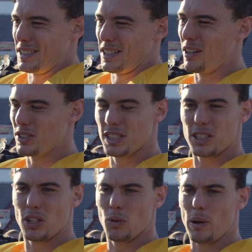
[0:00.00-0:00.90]
things that obviously
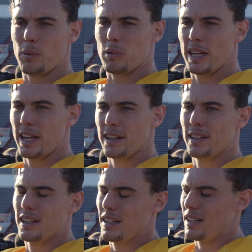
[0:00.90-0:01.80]
didn't go the way we planned.
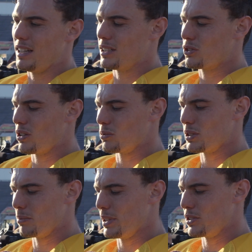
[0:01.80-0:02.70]
Uh, struggled
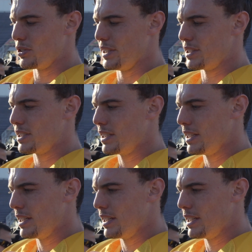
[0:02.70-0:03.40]
with some injuries,